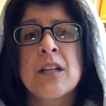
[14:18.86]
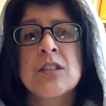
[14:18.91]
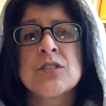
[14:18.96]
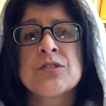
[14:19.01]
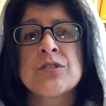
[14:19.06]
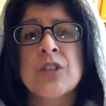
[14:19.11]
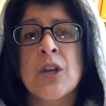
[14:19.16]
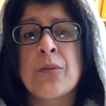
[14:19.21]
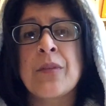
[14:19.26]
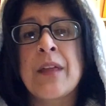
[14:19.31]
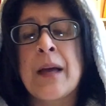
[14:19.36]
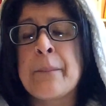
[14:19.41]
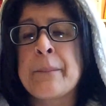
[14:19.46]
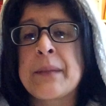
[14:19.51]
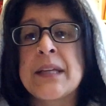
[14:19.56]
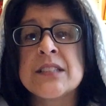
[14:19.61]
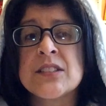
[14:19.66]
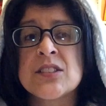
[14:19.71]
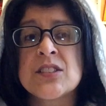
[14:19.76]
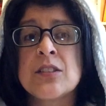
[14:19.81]
So that
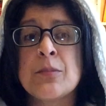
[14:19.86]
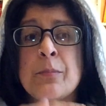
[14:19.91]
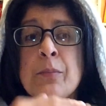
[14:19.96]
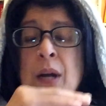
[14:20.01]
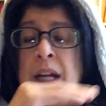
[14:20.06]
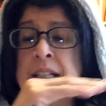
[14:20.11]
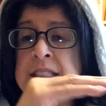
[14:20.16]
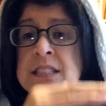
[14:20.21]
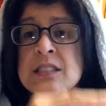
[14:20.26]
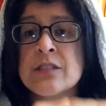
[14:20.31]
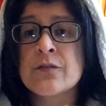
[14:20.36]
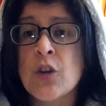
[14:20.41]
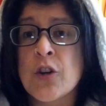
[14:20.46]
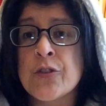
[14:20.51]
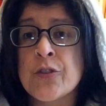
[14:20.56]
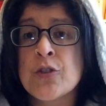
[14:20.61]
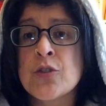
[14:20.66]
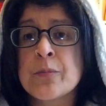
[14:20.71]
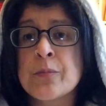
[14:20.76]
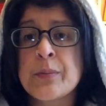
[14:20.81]
means the prices have
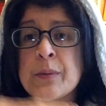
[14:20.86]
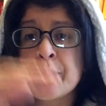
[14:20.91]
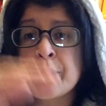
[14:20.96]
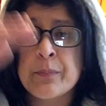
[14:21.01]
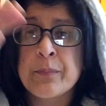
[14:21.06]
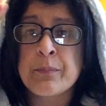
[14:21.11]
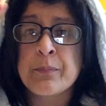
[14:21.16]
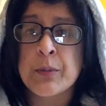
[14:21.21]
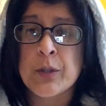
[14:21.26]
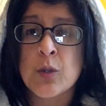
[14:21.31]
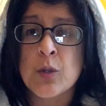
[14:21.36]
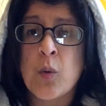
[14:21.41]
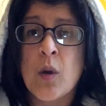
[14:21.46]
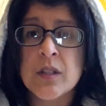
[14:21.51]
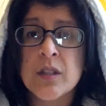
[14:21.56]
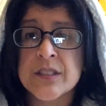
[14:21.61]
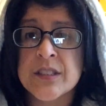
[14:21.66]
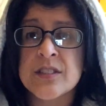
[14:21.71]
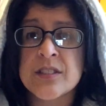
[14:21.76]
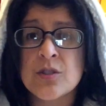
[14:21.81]
gone up but the
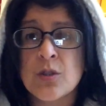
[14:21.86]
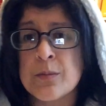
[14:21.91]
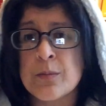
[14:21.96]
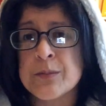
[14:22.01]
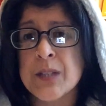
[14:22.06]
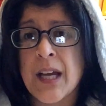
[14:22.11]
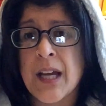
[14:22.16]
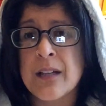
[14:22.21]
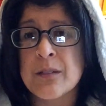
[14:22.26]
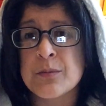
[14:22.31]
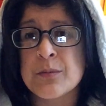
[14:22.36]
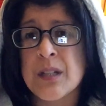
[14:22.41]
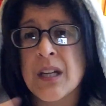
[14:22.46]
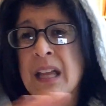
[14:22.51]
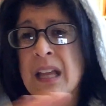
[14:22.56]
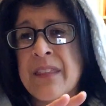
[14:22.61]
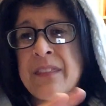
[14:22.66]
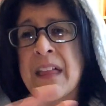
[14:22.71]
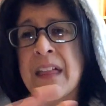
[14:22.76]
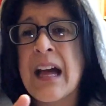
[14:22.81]
quality's come down
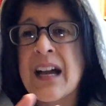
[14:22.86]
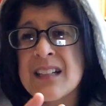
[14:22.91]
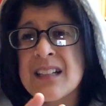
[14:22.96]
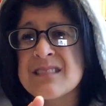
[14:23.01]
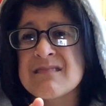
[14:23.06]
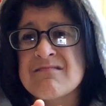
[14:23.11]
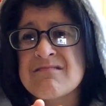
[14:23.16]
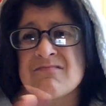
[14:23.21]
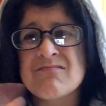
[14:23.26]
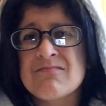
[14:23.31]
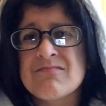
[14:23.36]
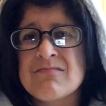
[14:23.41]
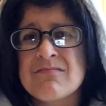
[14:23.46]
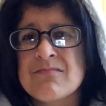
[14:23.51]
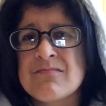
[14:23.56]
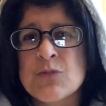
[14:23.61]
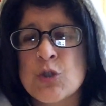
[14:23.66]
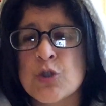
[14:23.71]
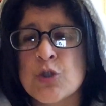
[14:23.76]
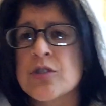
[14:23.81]
and that
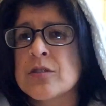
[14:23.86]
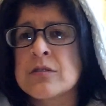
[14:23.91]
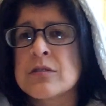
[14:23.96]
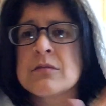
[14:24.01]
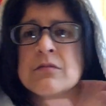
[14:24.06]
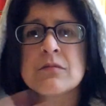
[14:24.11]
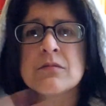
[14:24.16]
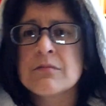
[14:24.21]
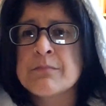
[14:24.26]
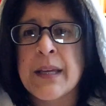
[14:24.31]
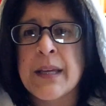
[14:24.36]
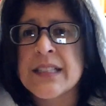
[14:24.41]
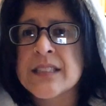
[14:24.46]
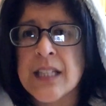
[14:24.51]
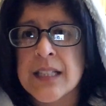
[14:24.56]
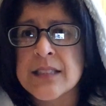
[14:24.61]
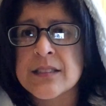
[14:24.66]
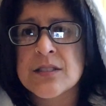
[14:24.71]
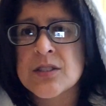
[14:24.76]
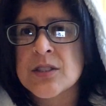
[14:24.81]
doesn't make
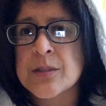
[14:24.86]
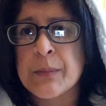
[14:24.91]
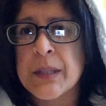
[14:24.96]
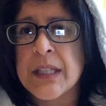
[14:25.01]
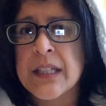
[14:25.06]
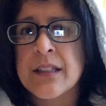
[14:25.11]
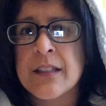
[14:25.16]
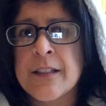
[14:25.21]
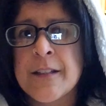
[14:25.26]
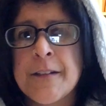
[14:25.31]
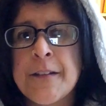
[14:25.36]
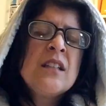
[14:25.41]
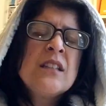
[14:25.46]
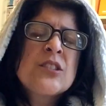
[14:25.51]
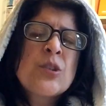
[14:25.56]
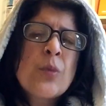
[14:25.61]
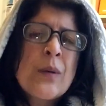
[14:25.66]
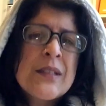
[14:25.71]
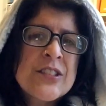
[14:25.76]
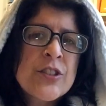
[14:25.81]
sense to me.
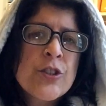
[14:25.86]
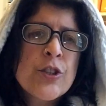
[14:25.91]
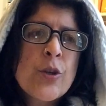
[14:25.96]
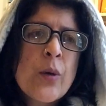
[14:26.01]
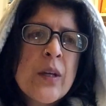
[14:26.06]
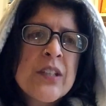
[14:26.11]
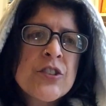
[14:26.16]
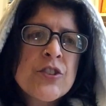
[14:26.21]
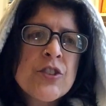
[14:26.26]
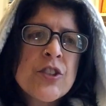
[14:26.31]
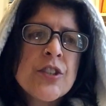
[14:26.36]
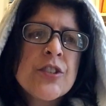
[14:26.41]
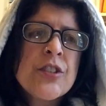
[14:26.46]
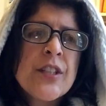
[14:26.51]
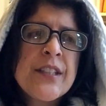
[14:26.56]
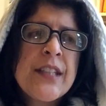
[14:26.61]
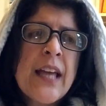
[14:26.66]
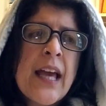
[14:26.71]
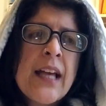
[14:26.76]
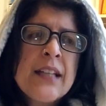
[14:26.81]
To answer your question,
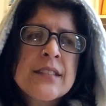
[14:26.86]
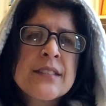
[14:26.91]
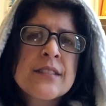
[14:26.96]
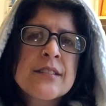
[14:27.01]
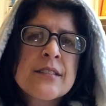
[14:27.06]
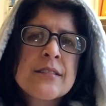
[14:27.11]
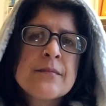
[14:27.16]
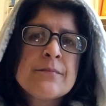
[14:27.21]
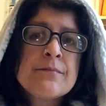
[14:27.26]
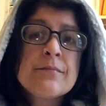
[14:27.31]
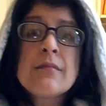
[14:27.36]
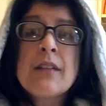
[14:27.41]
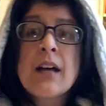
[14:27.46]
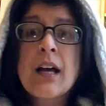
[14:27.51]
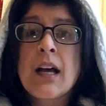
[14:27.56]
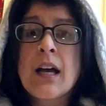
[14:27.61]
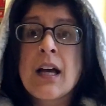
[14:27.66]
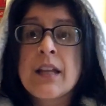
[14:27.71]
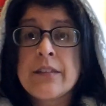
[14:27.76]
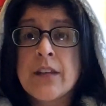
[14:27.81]
yes
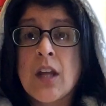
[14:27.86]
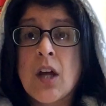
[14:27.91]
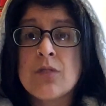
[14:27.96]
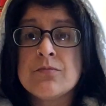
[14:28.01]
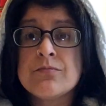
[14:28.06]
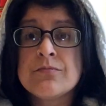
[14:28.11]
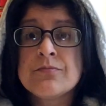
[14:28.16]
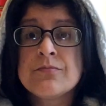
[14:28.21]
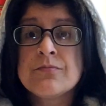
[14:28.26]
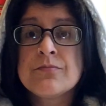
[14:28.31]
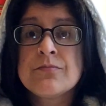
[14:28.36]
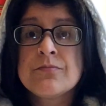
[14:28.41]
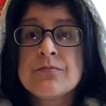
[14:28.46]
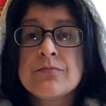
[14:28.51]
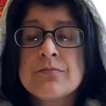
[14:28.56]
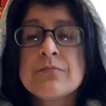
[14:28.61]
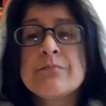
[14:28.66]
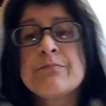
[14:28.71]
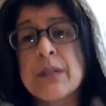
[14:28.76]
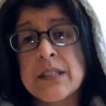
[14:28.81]
and no,
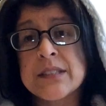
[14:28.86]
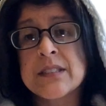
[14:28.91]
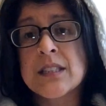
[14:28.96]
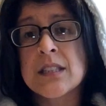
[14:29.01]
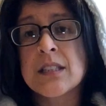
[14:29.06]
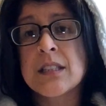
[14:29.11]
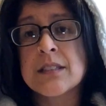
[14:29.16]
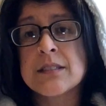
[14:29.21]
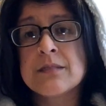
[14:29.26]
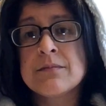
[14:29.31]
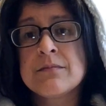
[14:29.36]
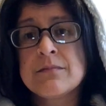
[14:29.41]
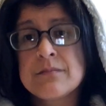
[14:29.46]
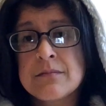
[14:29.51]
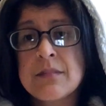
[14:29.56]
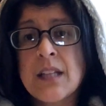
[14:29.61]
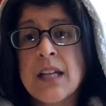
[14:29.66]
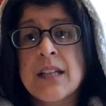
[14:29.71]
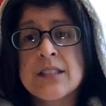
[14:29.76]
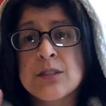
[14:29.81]
basically.
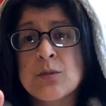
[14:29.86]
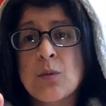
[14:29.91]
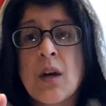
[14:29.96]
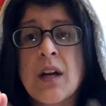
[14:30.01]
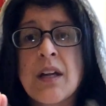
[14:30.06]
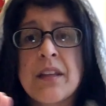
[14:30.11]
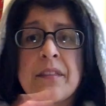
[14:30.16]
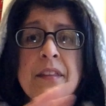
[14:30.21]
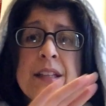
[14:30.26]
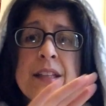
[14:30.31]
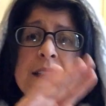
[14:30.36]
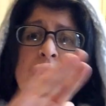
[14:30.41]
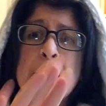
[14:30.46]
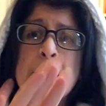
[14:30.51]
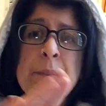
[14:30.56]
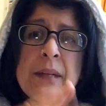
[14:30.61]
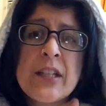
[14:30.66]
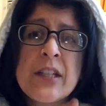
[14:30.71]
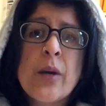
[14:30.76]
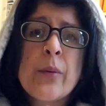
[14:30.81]
That is what I think.
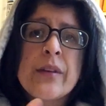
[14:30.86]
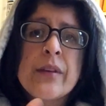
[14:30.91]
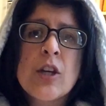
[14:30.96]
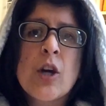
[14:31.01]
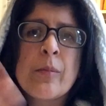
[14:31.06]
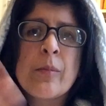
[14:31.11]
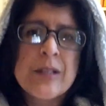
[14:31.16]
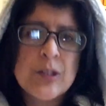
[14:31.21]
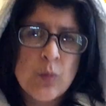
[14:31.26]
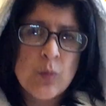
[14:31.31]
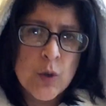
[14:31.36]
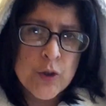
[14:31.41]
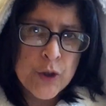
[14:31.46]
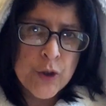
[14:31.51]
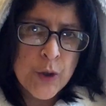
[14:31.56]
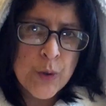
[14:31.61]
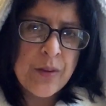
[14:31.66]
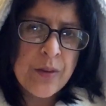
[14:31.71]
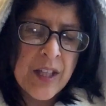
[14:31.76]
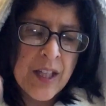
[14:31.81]
Let me know in the comments what
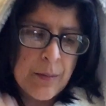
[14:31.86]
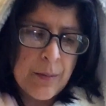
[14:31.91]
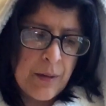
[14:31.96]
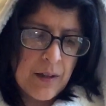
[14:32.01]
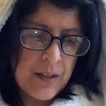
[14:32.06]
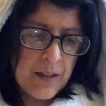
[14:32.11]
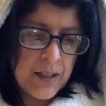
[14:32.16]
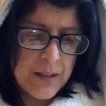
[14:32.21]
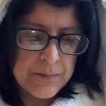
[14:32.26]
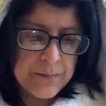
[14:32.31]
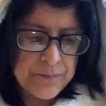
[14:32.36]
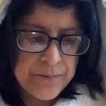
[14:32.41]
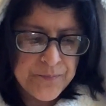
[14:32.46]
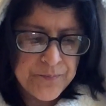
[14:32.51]
you think about that.